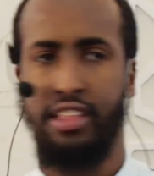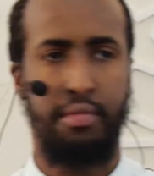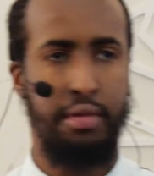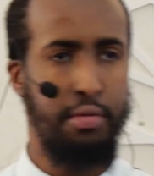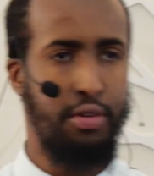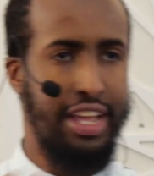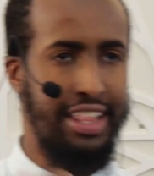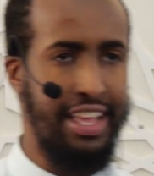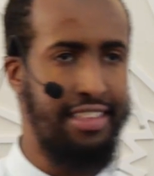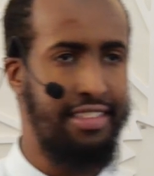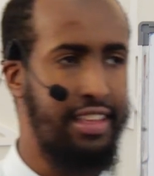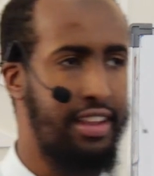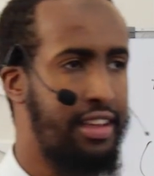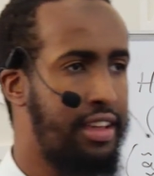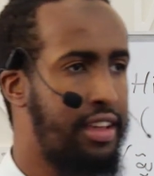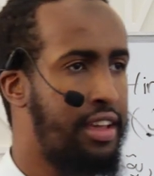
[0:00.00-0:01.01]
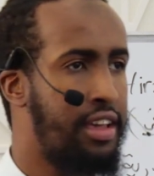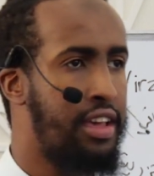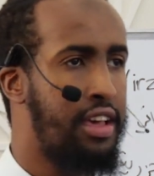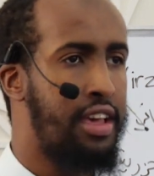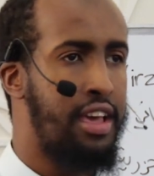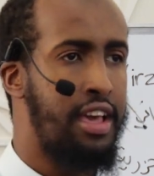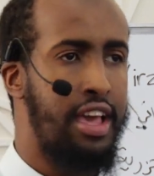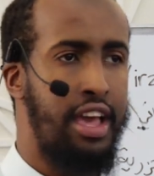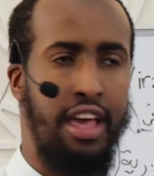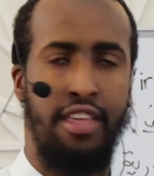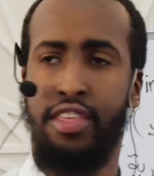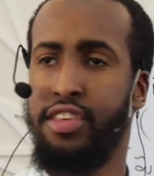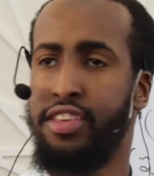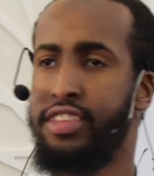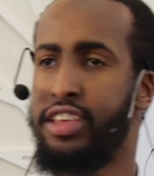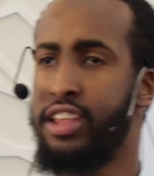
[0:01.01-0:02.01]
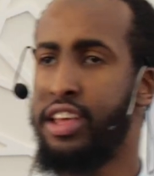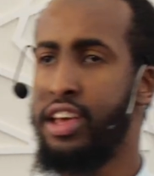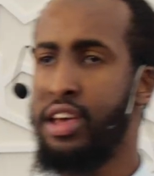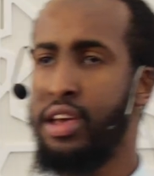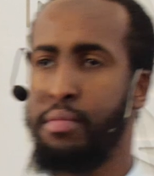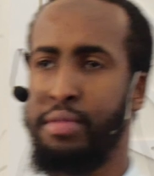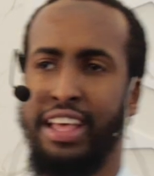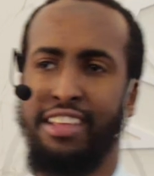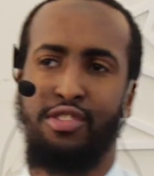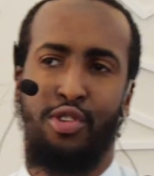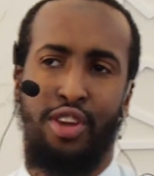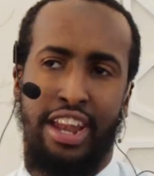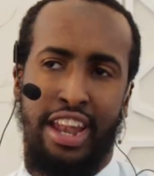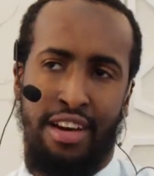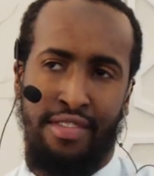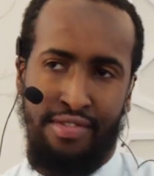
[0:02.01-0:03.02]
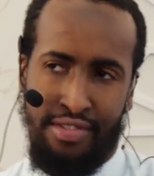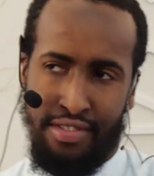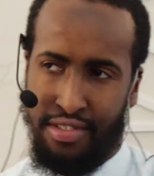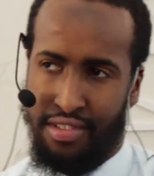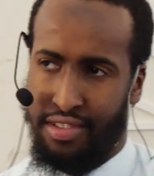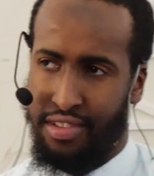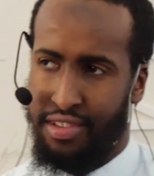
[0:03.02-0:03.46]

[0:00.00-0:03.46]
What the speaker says: The people get tested. And then they say, but that's not enough.